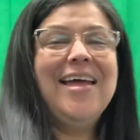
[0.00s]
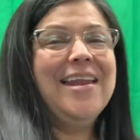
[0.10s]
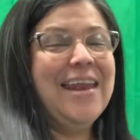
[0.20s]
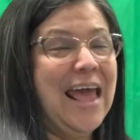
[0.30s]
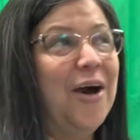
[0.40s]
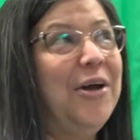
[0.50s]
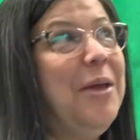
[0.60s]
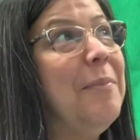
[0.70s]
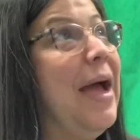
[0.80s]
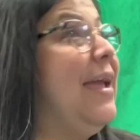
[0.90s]
Now he
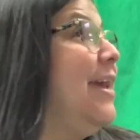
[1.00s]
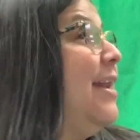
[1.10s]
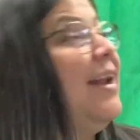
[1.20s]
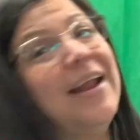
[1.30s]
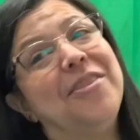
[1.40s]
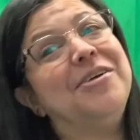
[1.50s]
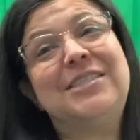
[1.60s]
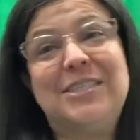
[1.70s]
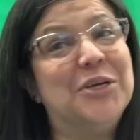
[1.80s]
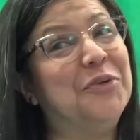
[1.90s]
might get another
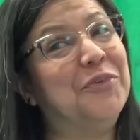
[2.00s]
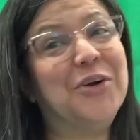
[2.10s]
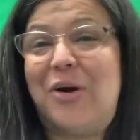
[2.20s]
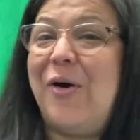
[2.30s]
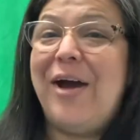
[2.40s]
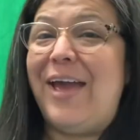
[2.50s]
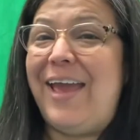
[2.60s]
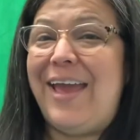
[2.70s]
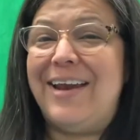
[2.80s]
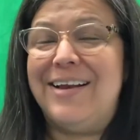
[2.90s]
silver
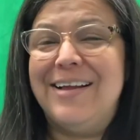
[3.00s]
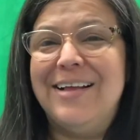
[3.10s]
coin,